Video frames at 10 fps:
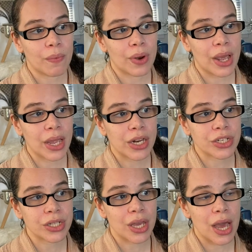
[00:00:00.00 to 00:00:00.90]
When I
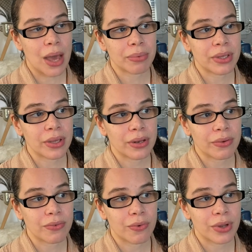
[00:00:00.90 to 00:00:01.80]
initially opted
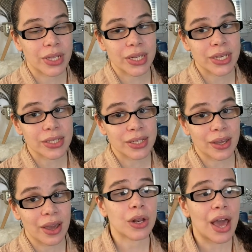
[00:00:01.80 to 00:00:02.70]
for the DNC,